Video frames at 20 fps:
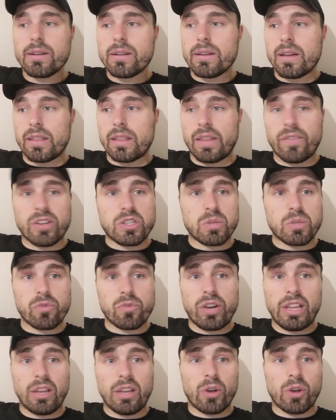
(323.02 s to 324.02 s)
And they've had some
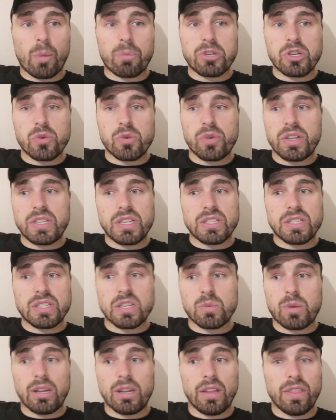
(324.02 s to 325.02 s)
really good opportunities
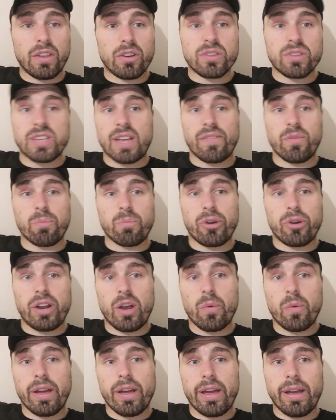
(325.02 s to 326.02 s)
as well, and they just haven't put it
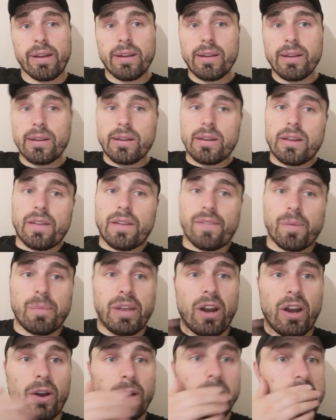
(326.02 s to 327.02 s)
away. If I'm
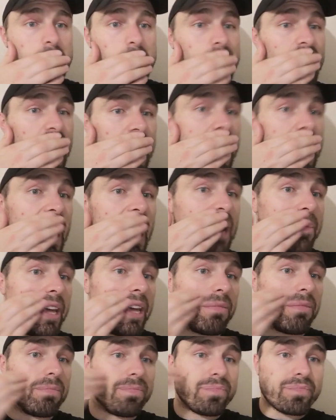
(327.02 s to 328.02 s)
being honest about
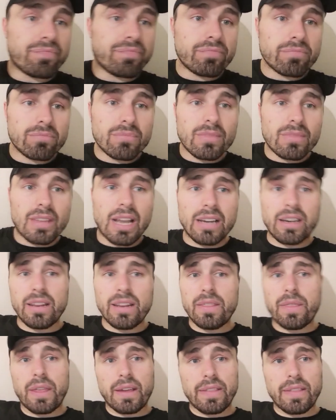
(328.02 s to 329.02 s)
Derby, I
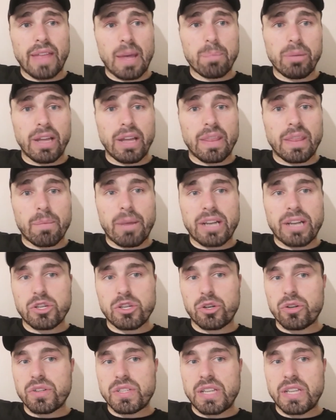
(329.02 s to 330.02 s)
didn't think they played the best.
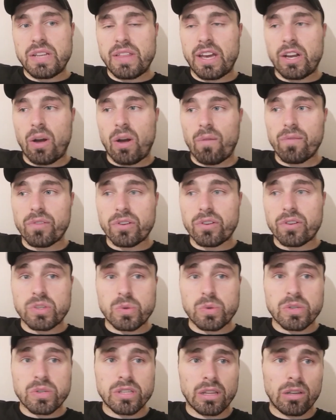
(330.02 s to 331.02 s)
You could see their confidence
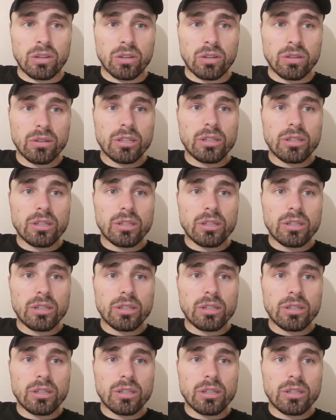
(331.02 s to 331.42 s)
was low.